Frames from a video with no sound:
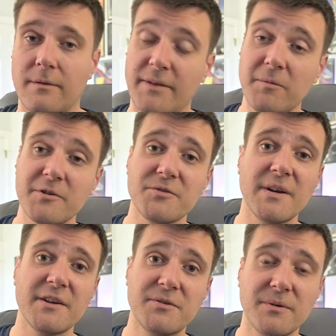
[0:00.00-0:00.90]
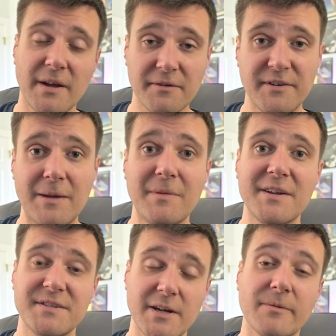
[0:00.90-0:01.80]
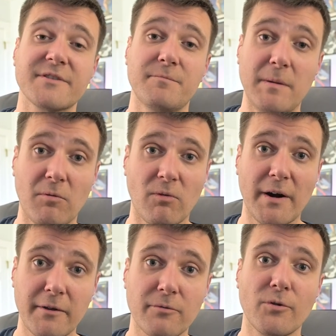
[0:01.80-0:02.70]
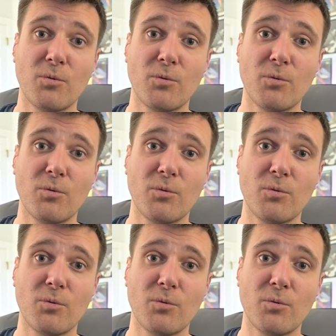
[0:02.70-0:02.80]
Then we're treated to another 10 minute sequence of people running through the